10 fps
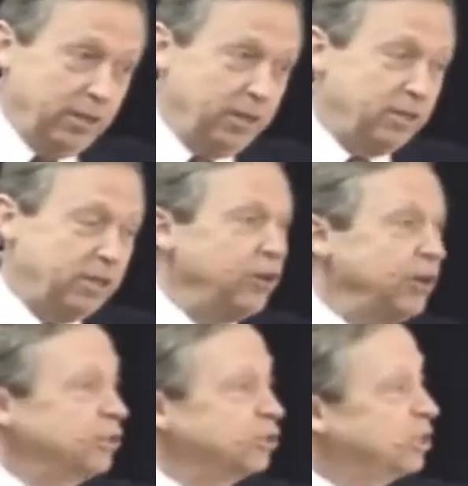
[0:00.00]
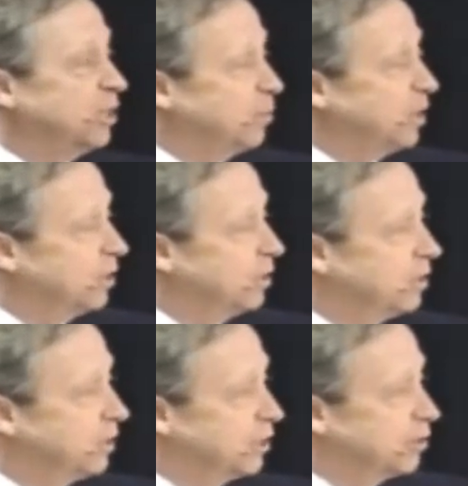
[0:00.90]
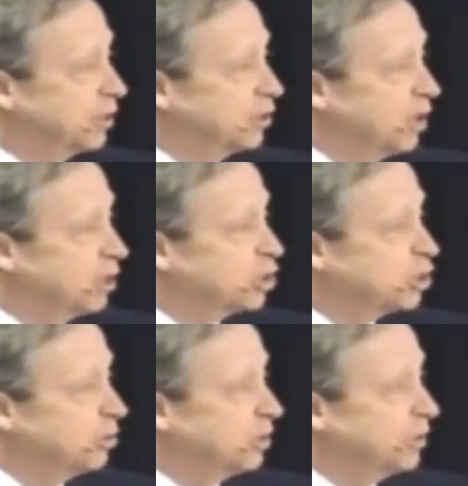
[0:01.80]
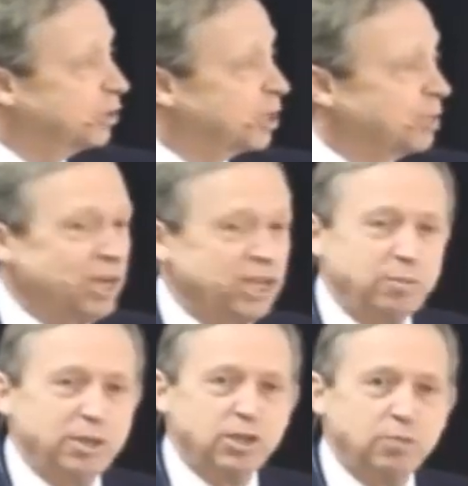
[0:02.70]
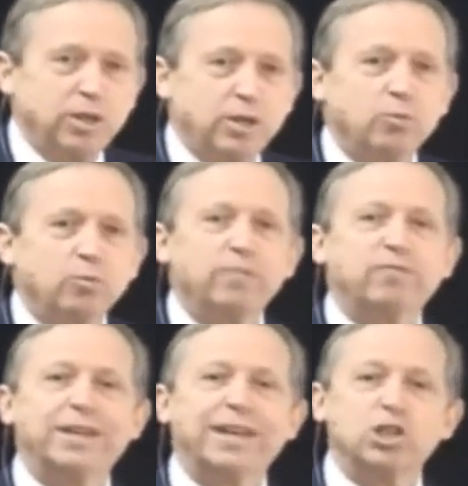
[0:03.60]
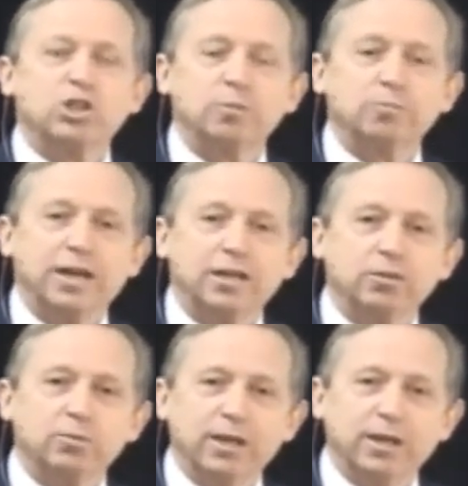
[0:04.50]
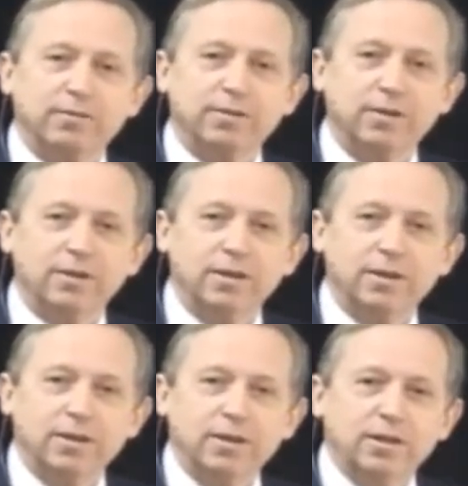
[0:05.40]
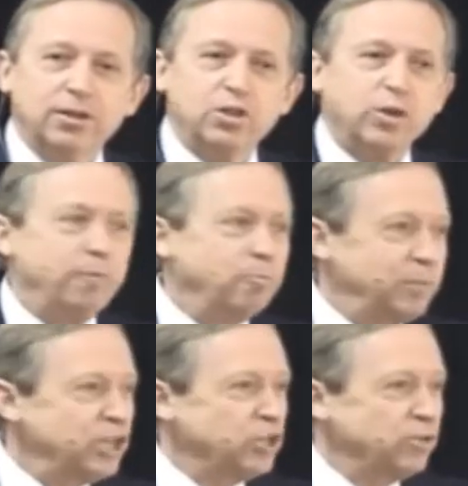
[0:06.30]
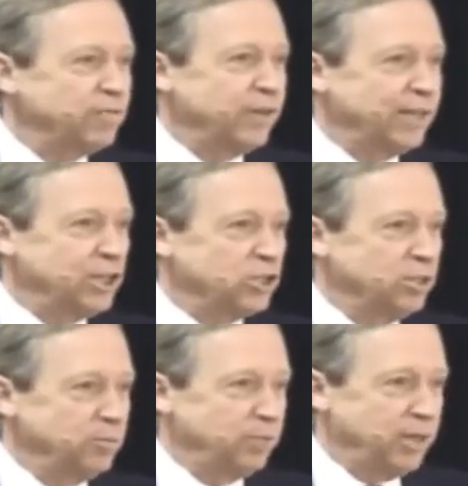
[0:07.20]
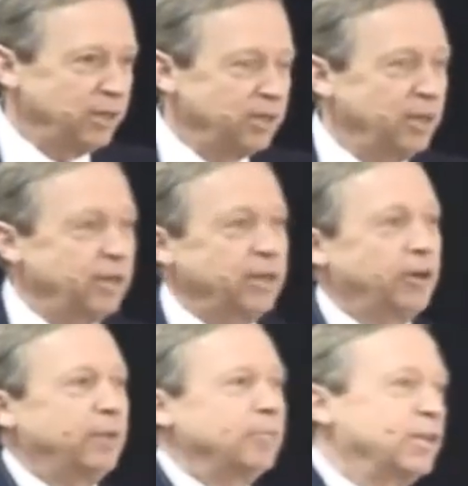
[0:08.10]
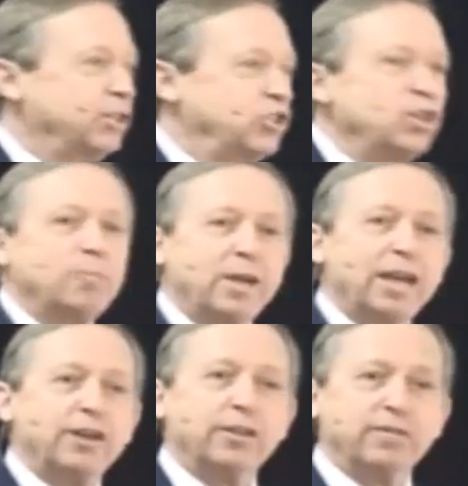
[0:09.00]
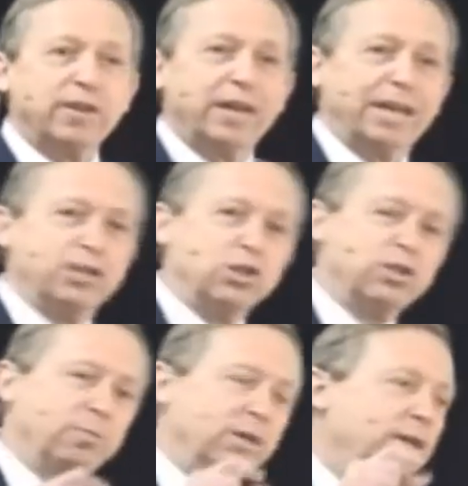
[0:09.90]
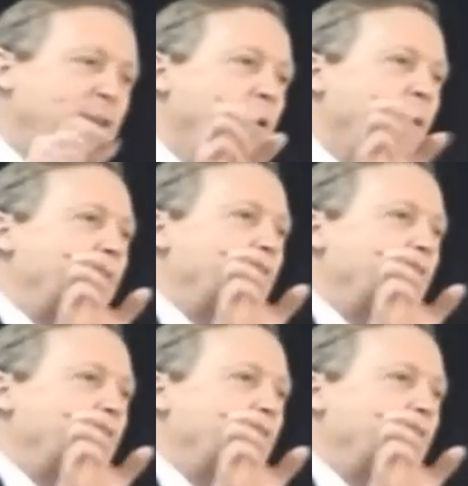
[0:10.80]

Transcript: And then Terry and Steve Minton, the neonatologist who led this, came back to me and said, Brent, what financial impact did we have? So I measured financial impact. And now I'm going to jump ahead on the finances a bit.